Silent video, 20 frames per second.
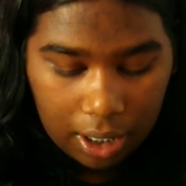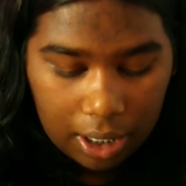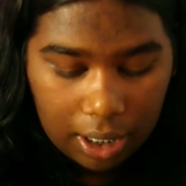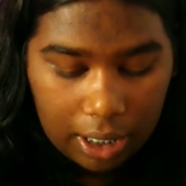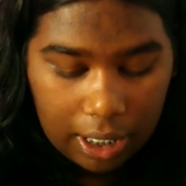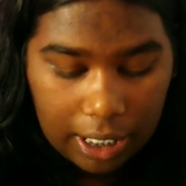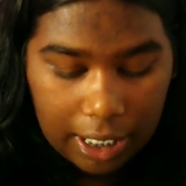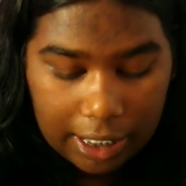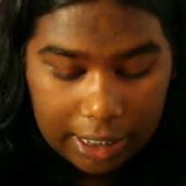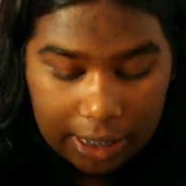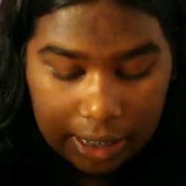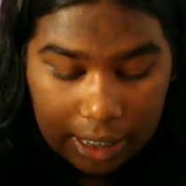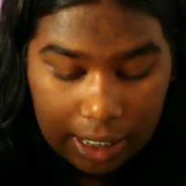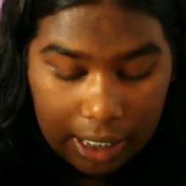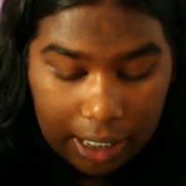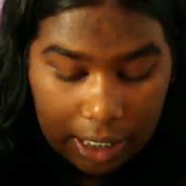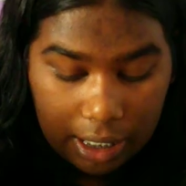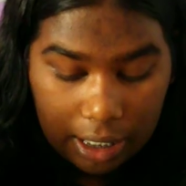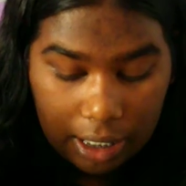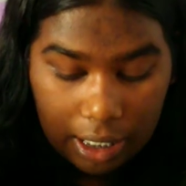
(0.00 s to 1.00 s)
The next
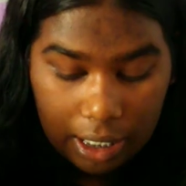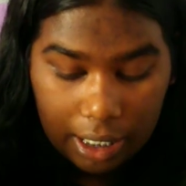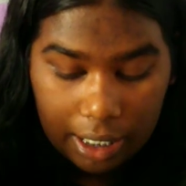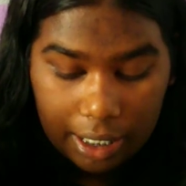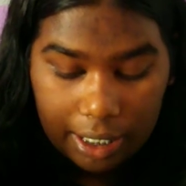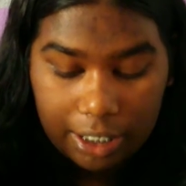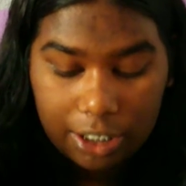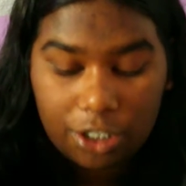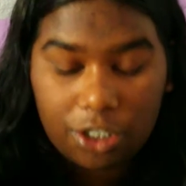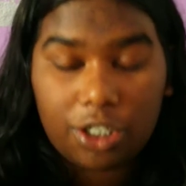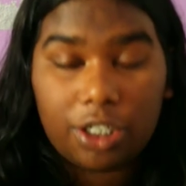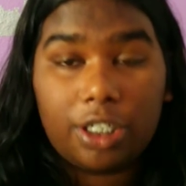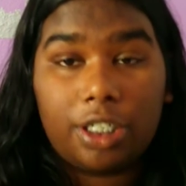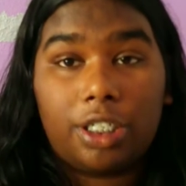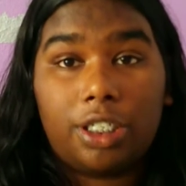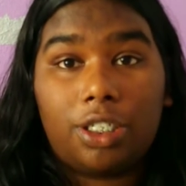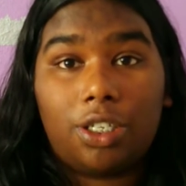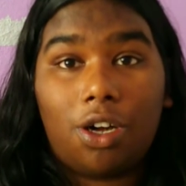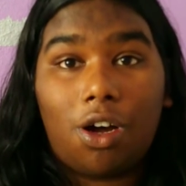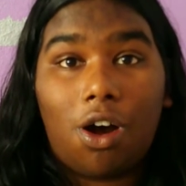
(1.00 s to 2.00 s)
thing is
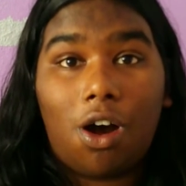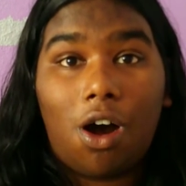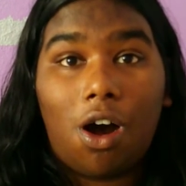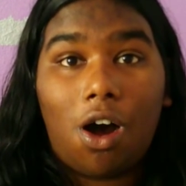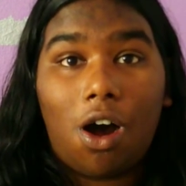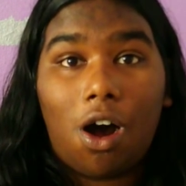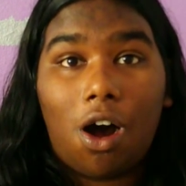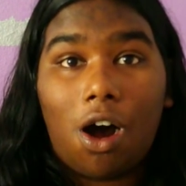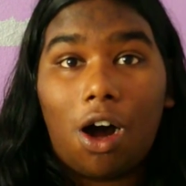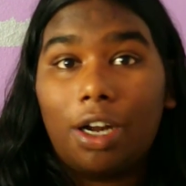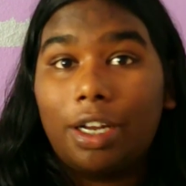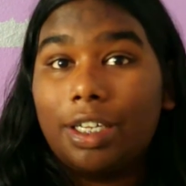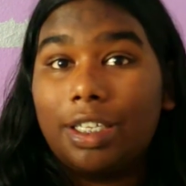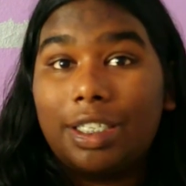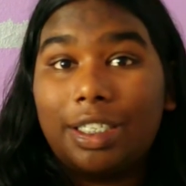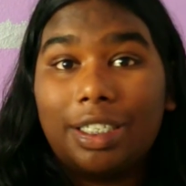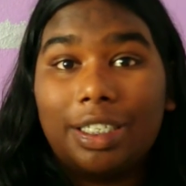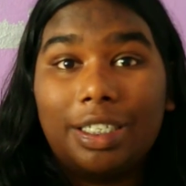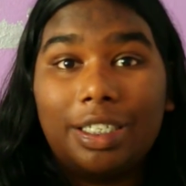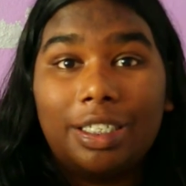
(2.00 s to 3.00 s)
just
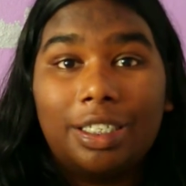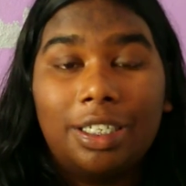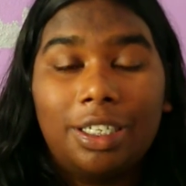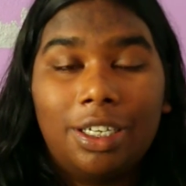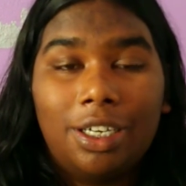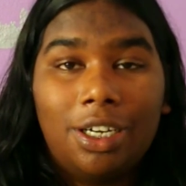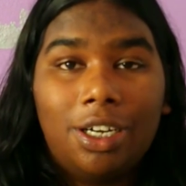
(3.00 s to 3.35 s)
honesty.